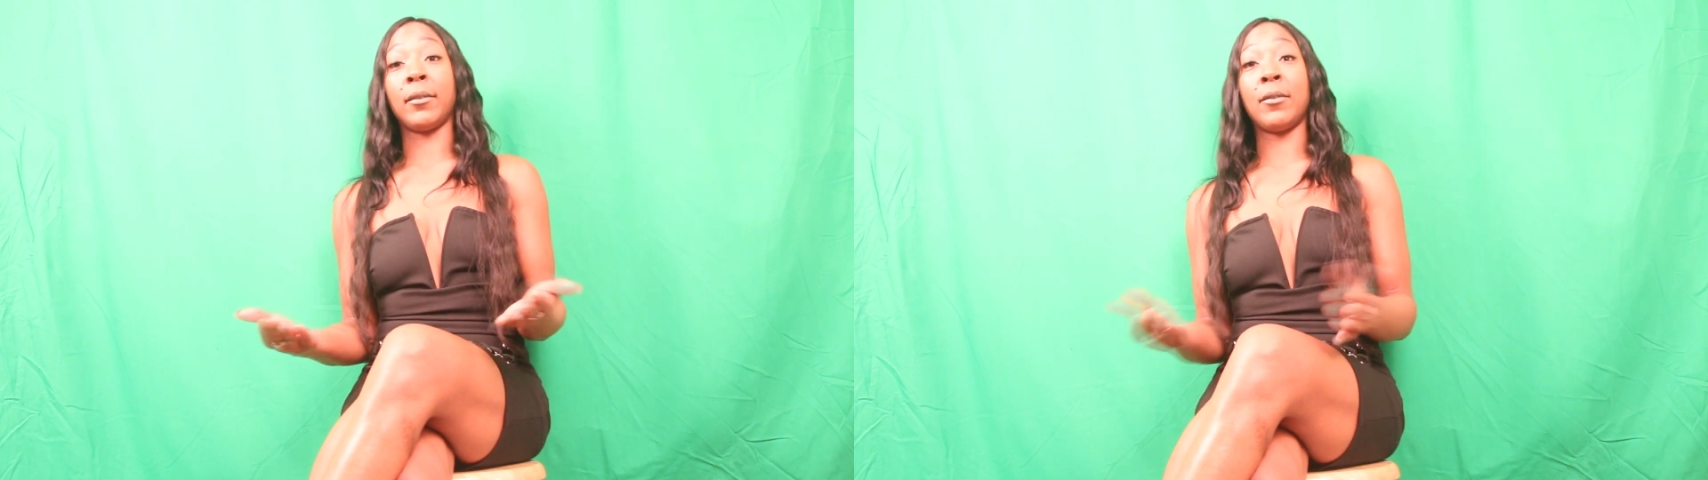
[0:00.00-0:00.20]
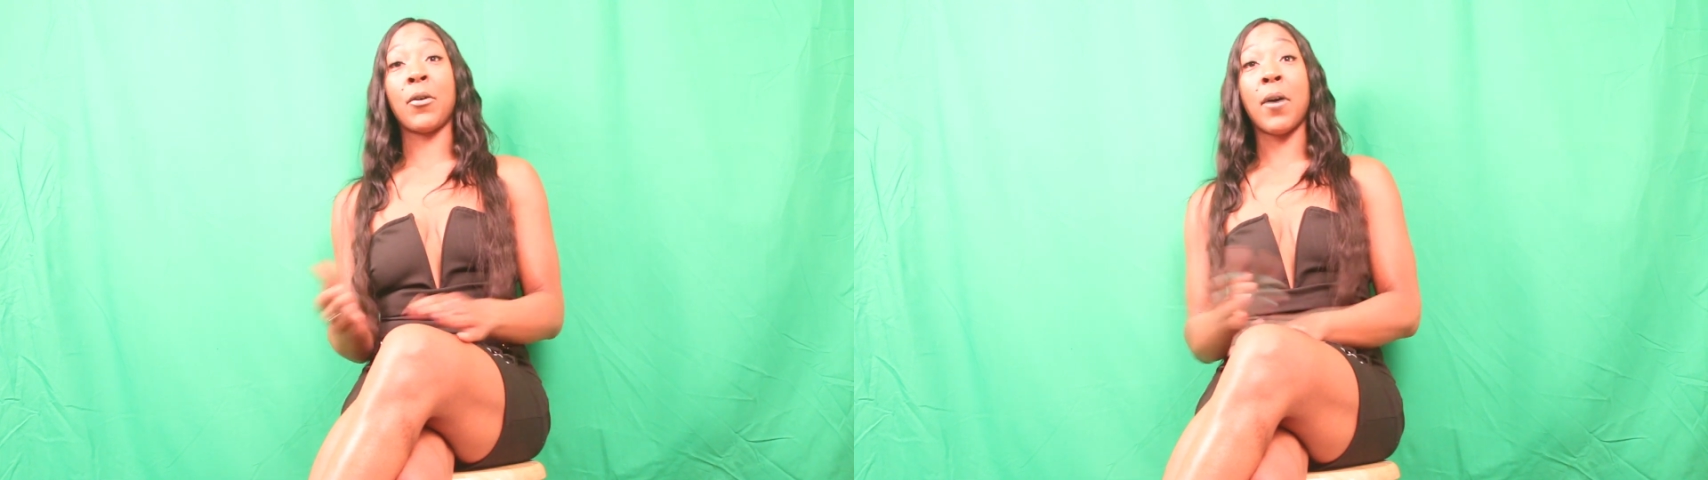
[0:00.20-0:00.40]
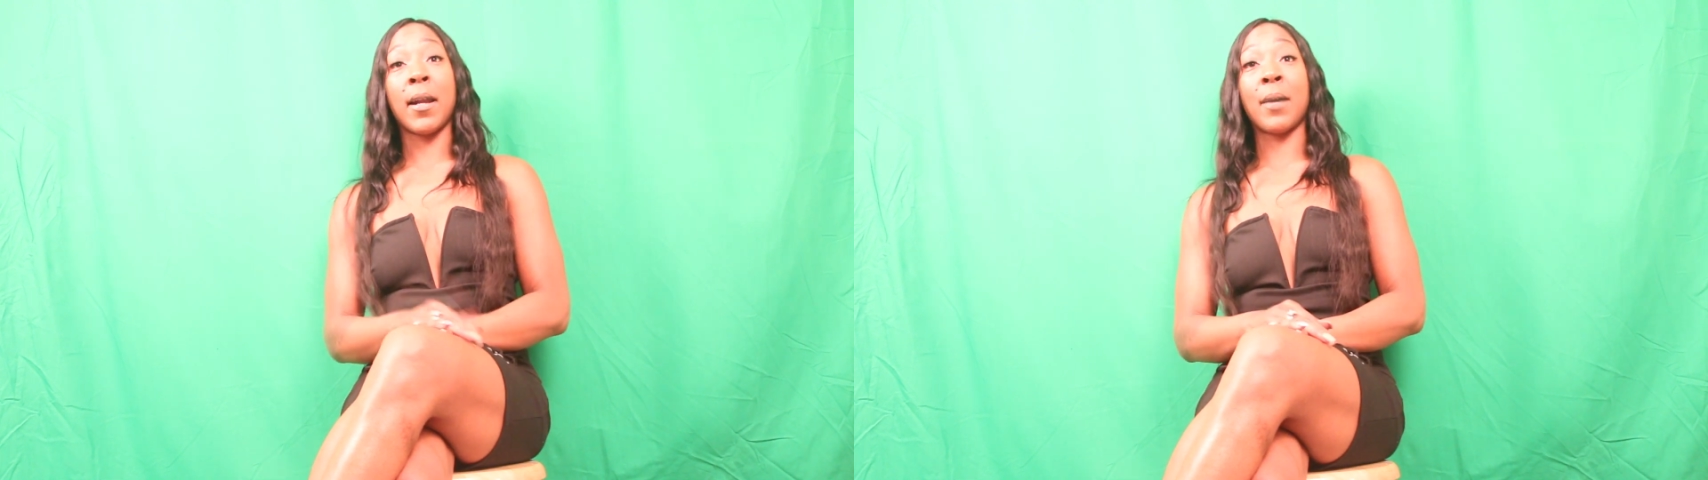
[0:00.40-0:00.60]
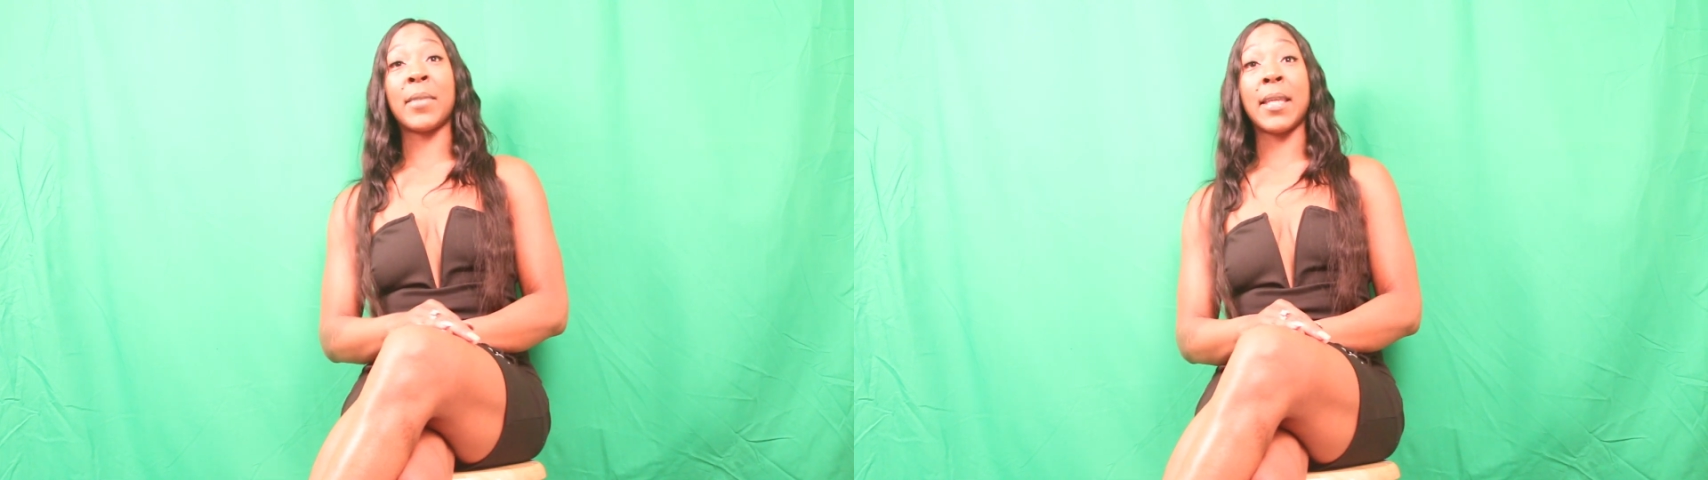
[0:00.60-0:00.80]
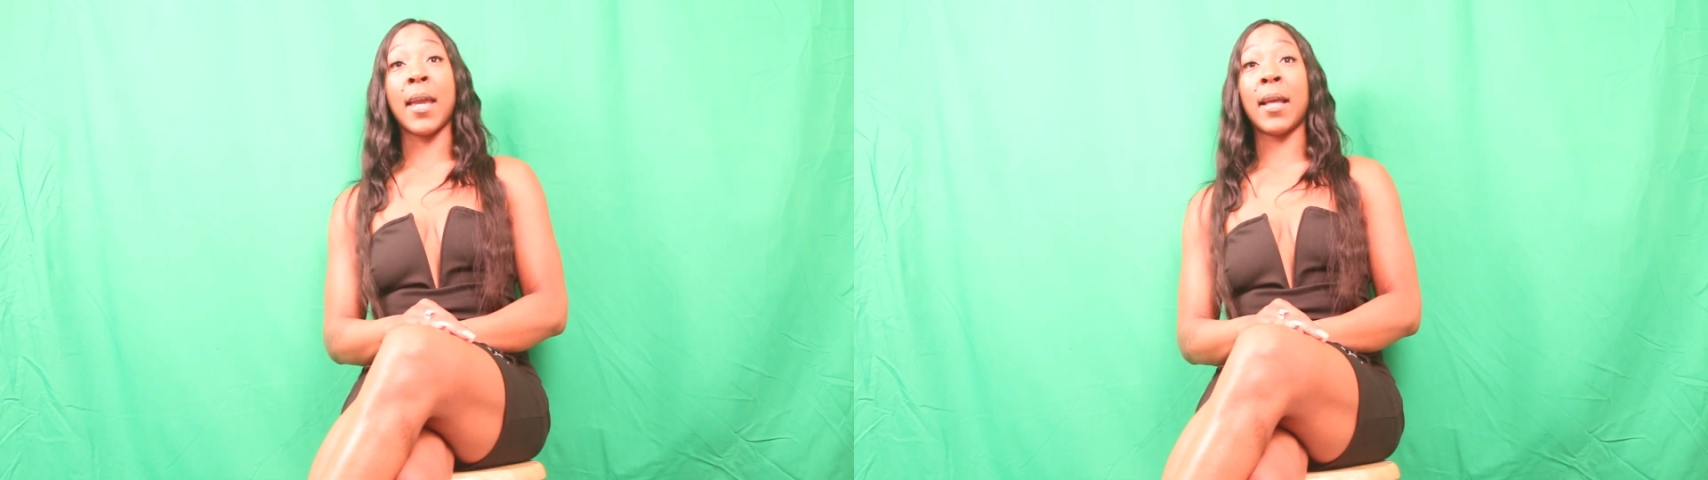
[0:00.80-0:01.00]
You know what
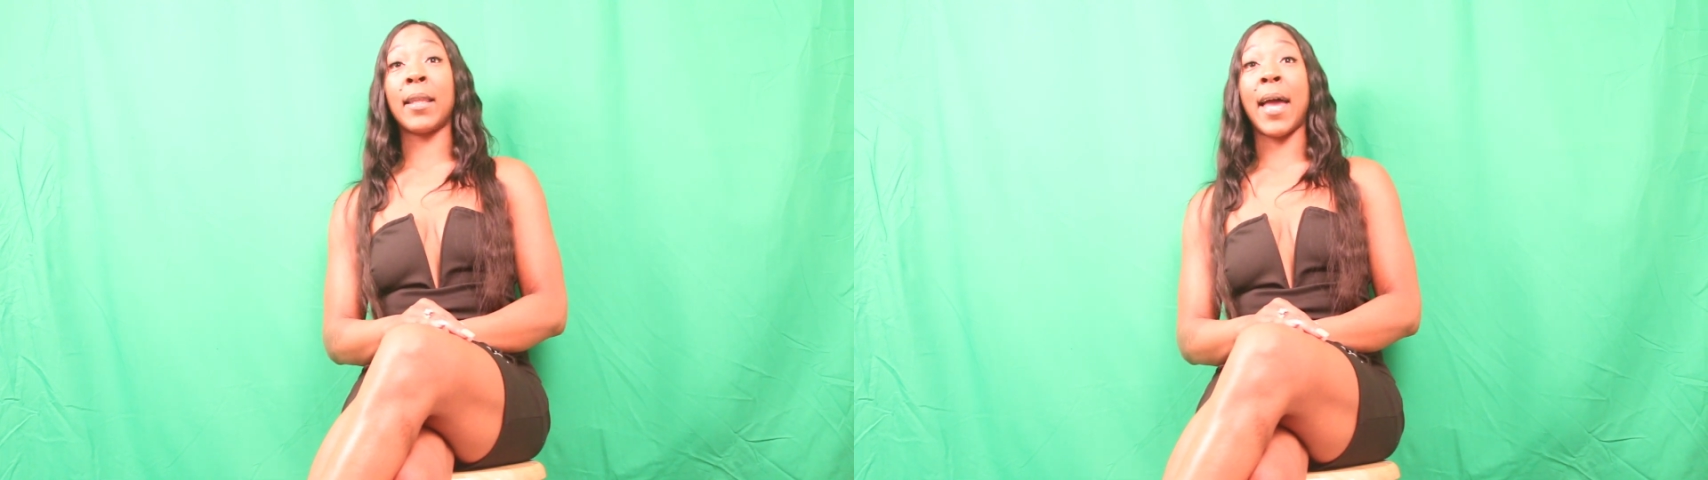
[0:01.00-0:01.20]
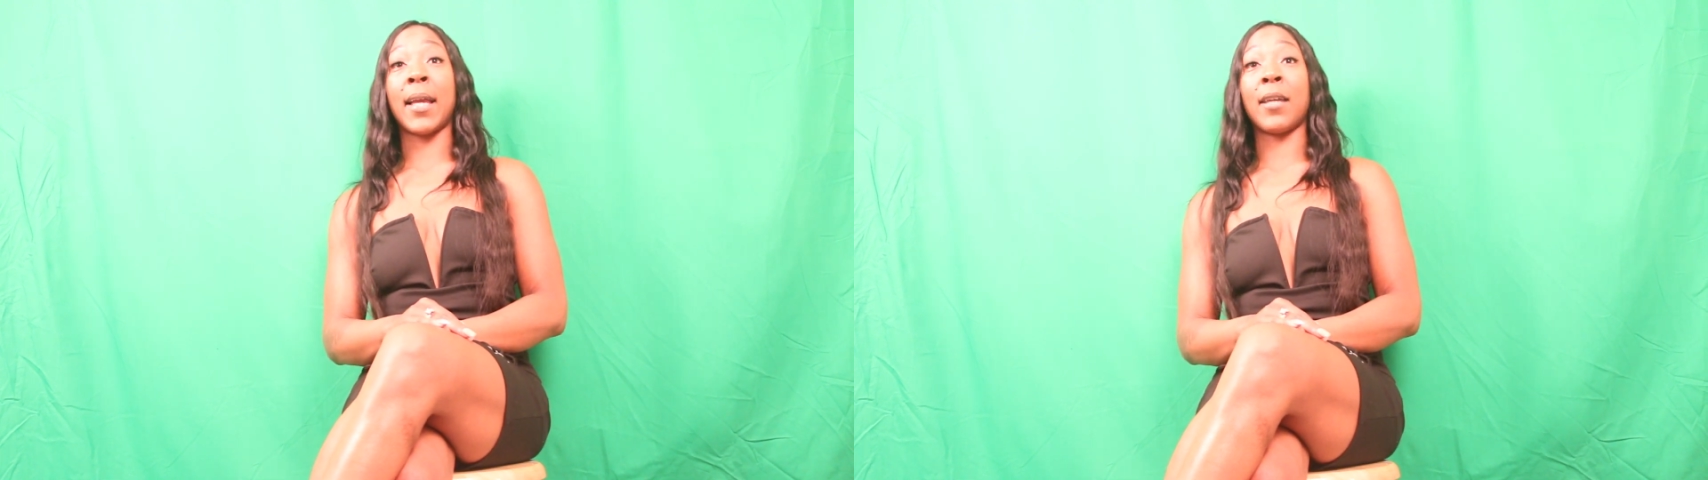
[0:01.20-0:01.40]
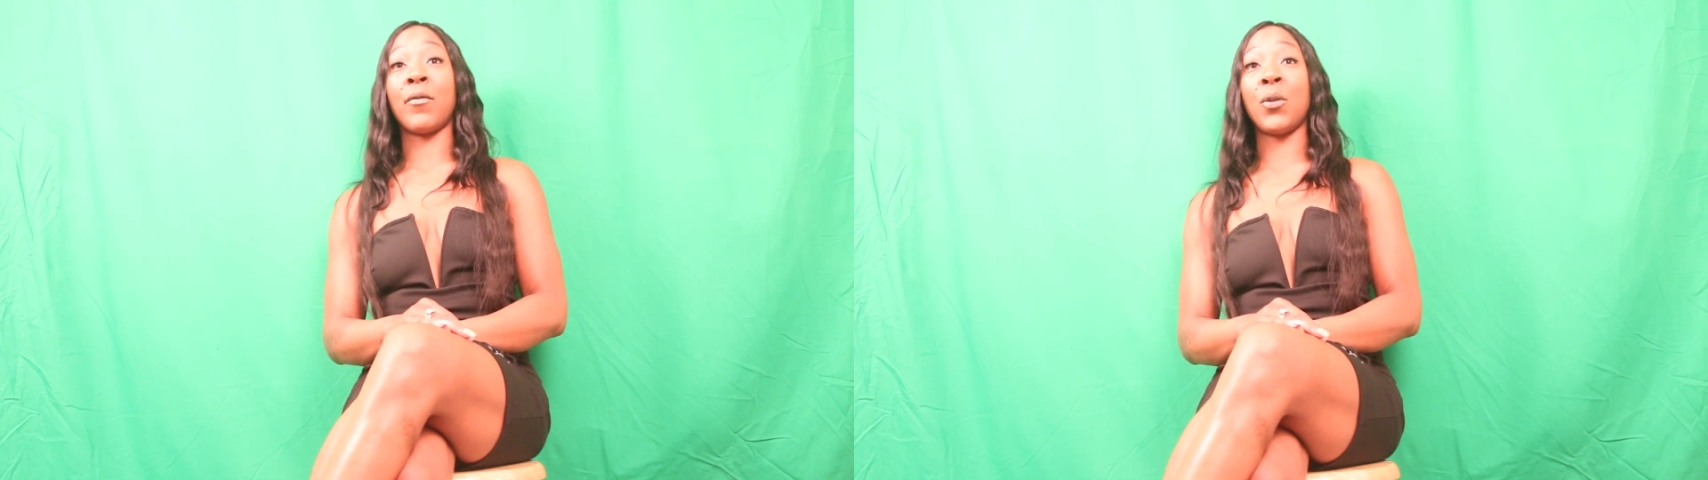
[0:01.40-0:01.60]
I'm saying? Like okay.